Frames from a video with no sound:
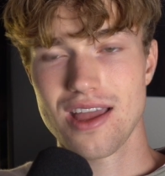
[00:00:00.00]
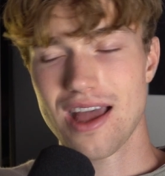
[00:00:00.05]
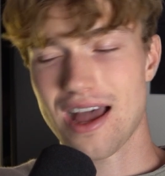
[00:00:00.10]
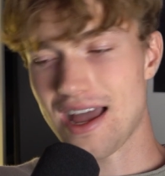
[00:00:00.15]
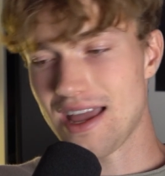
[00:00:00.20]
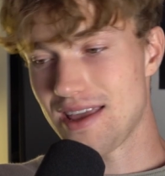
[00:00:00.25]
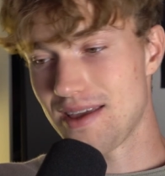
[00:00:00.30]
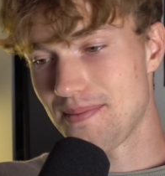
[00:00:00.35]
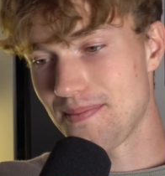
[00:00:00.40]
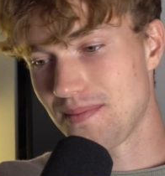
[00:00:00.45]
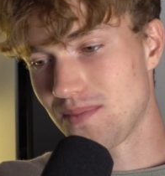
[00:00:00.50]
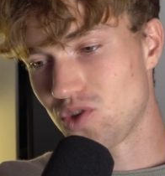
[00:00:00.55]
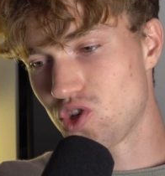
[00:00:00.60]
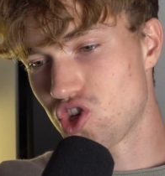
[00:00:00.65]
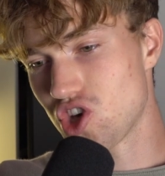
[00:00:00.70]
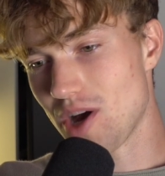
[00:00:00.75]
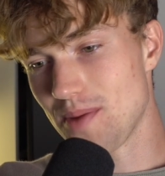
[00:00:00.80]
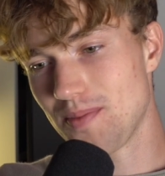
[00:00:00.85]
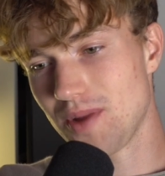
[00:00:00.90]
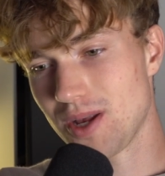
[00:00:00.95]
I am
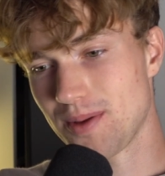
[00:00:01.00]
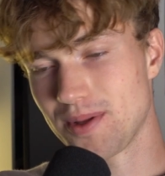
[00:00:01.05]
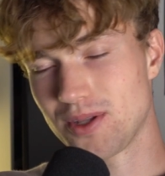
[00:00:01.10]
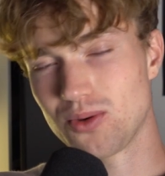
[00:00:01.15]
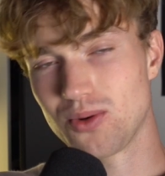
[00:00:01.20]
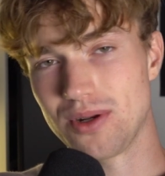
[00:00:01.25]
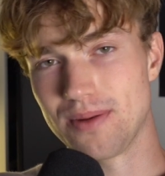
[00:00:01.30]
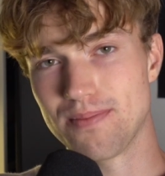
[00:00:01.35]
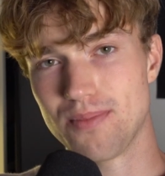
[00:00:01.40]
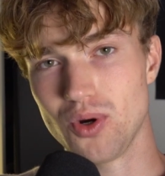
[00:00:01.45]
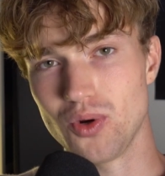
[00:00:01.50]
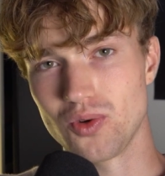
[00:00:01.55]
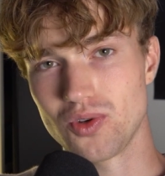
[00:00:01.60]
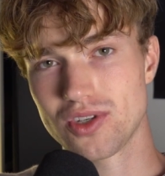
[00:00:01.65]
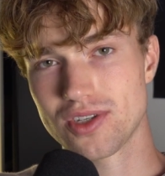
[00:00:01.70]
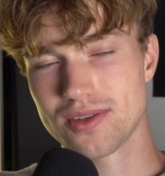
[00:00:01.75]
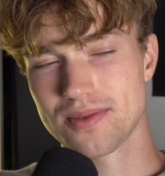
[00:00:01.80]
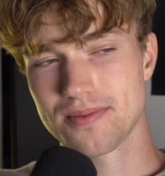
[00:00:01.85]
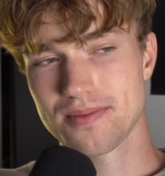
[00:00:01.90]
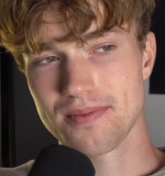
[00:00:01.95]
jumping between
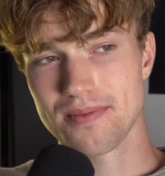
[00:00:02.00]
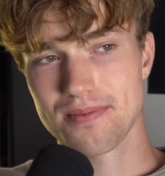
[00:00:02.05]
books